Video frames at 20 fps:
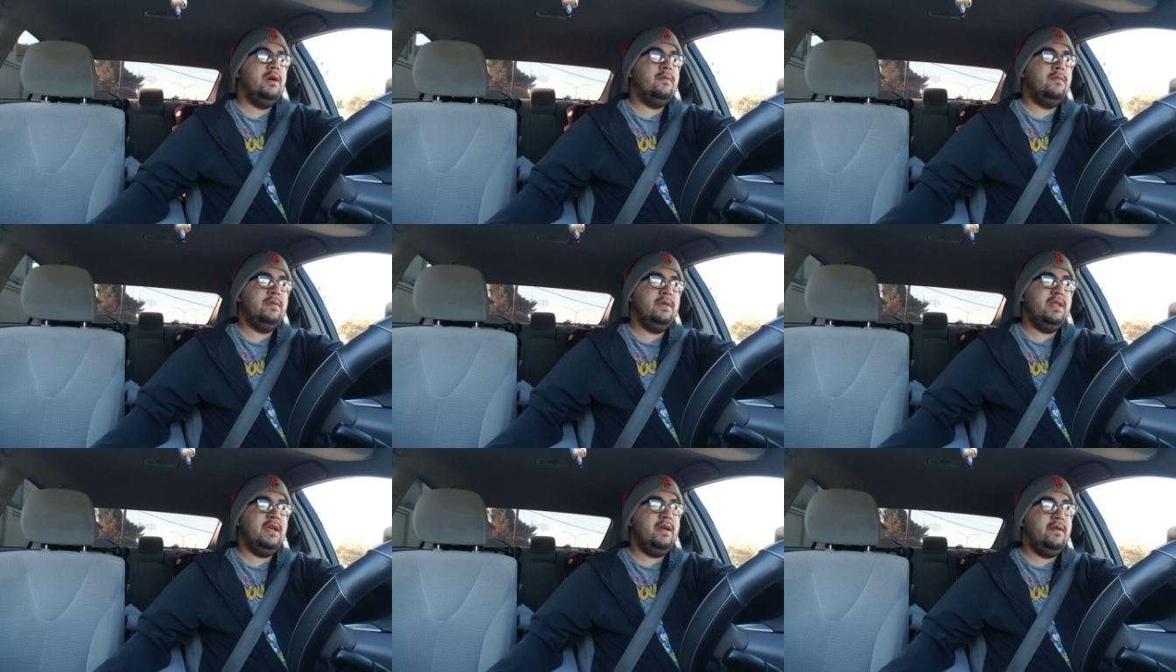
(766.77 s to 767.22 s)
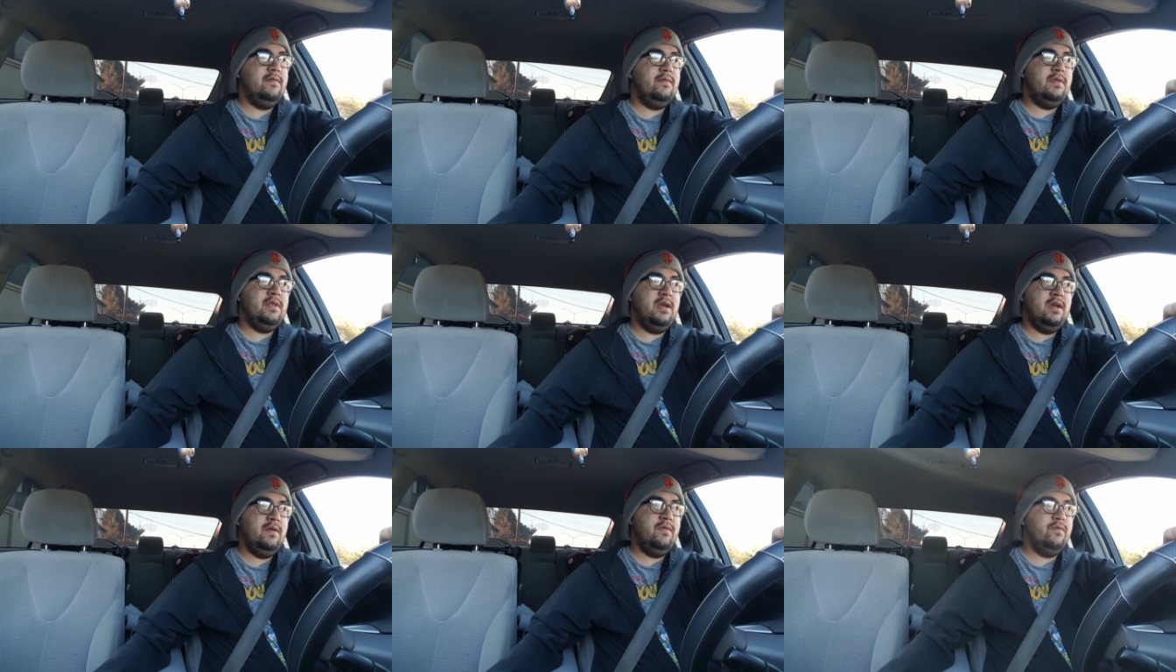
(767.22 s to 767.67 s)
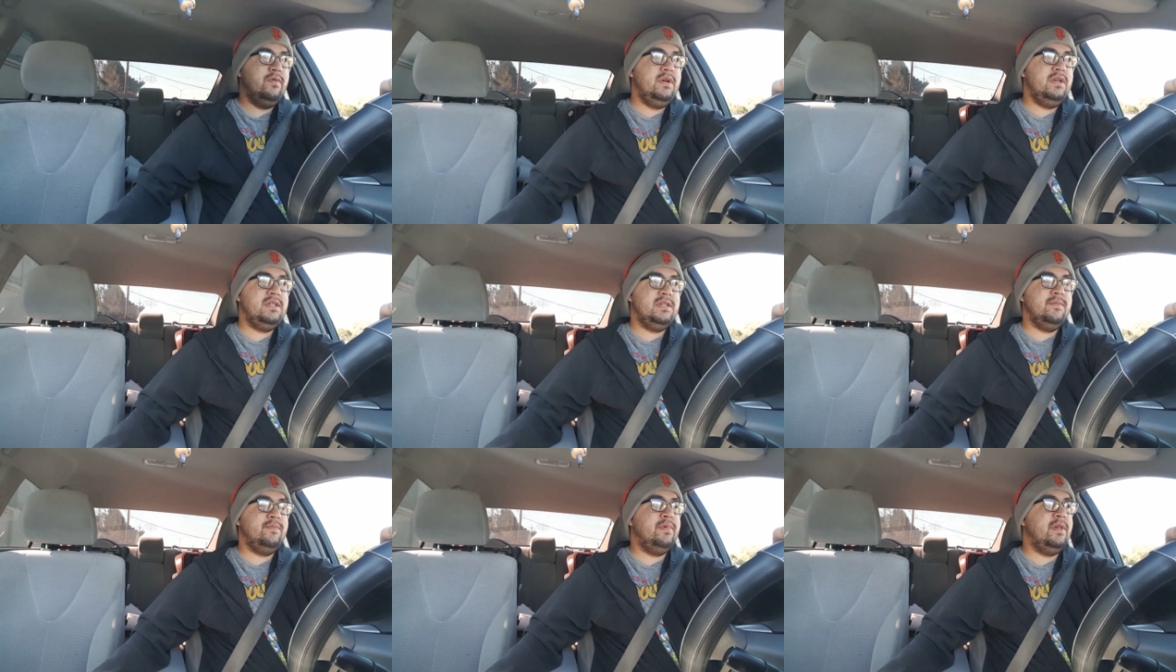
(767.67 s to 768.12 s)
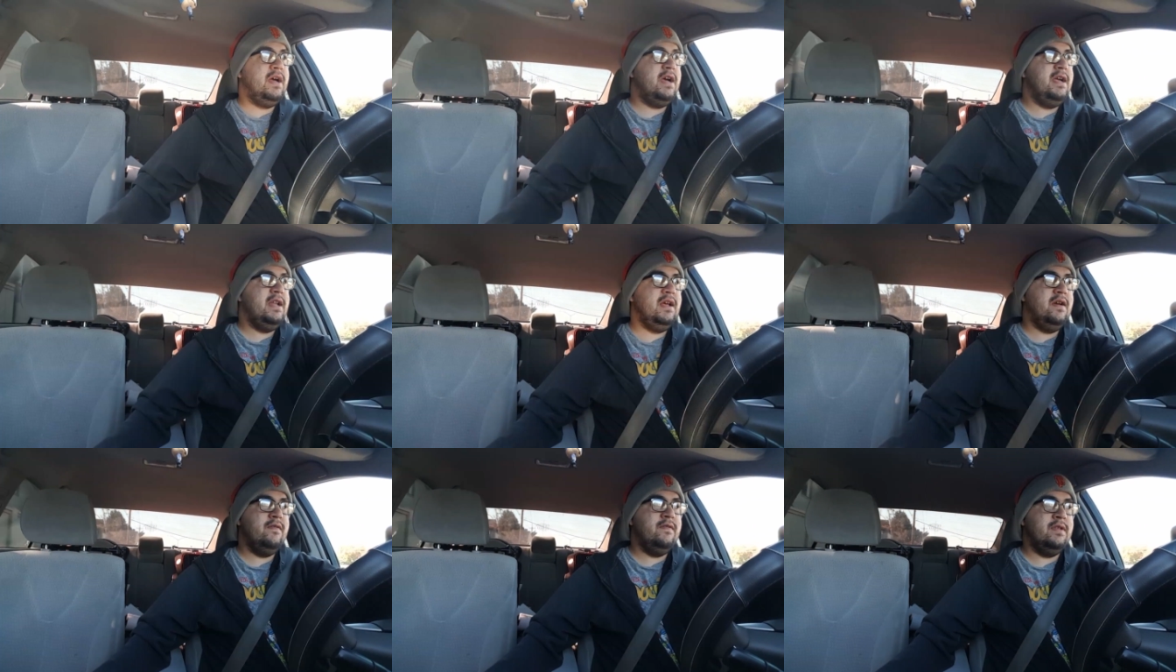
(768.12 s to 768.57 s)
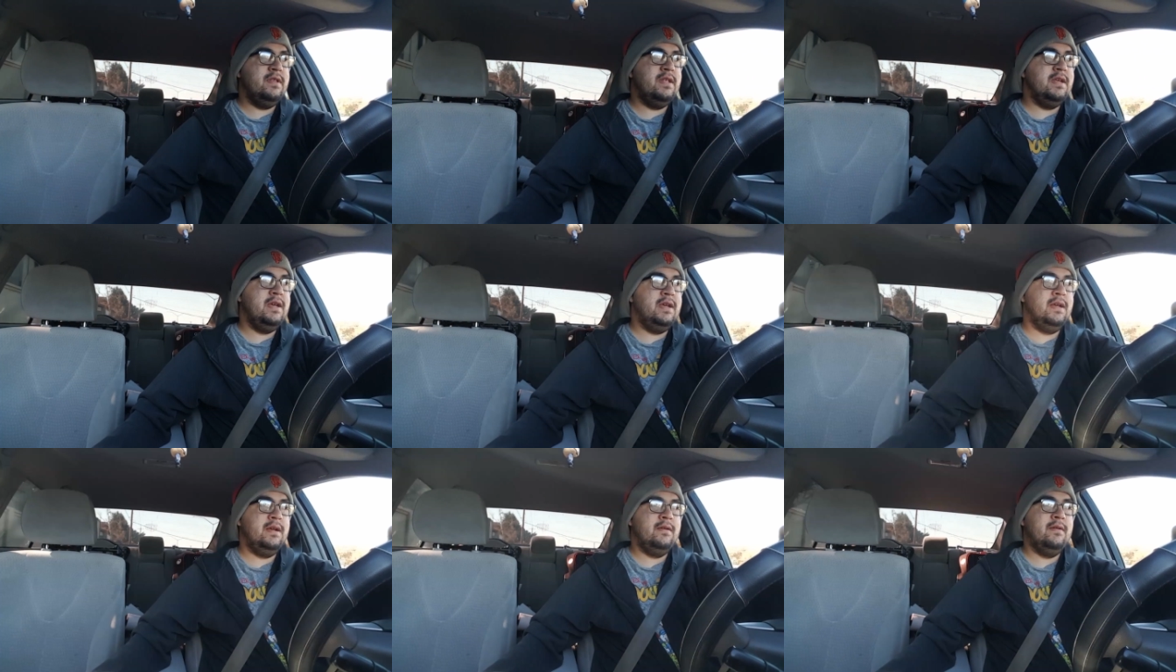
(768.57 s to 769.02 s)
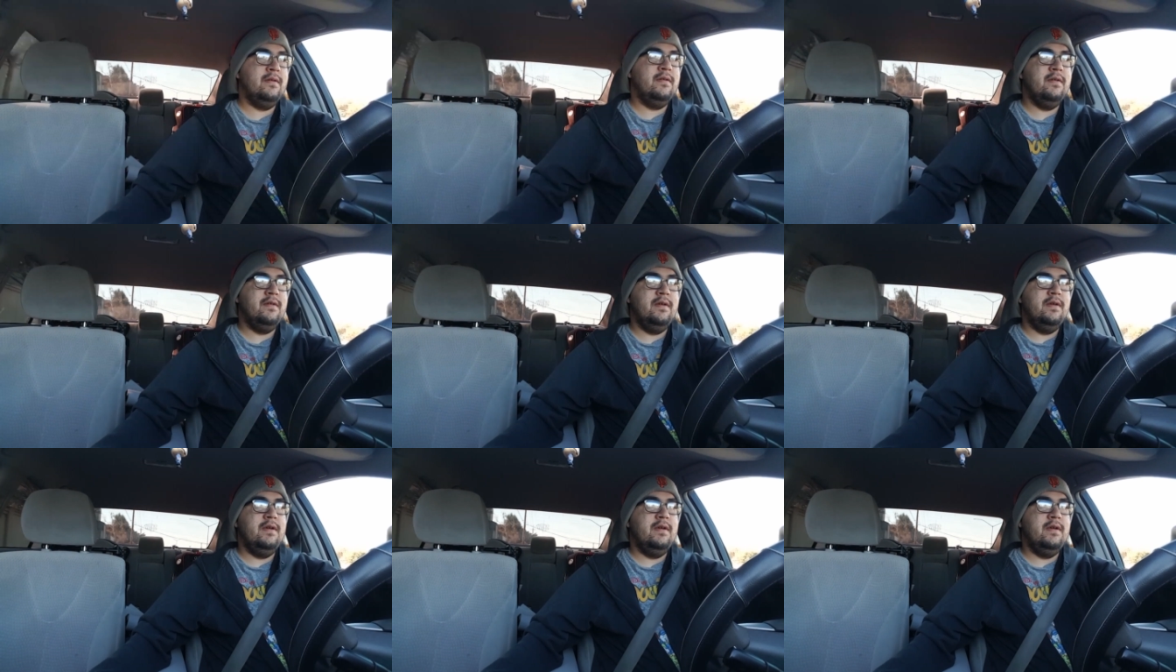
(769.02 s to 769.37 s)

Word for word: I mean, they, they resupplied everything.